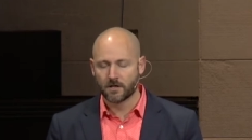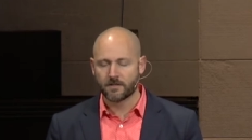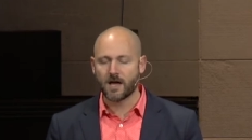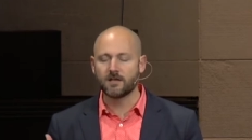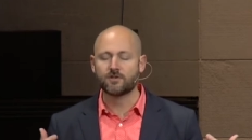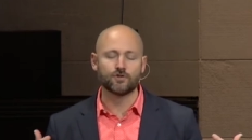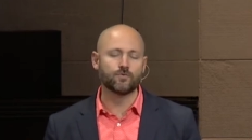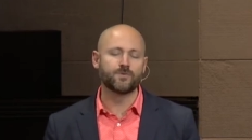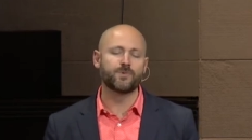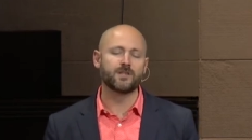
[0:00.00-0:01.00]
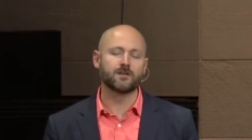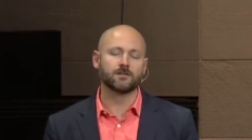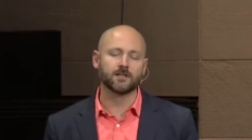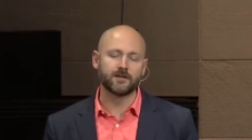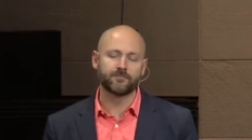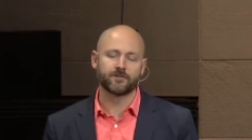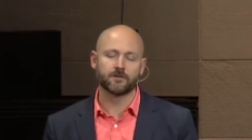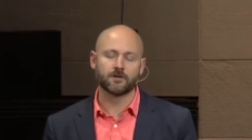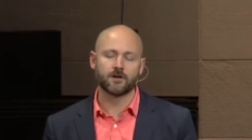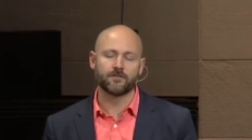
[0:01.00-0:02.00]
that you would be the
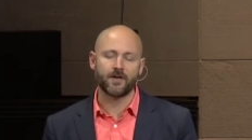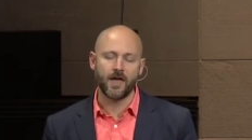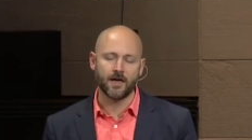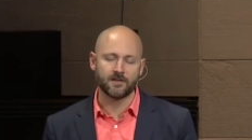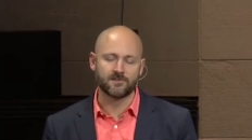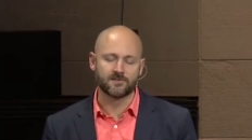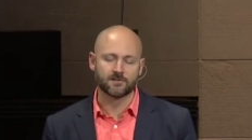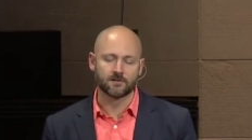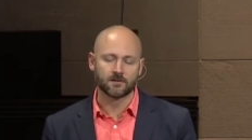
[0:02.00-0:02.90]
lifter of heads,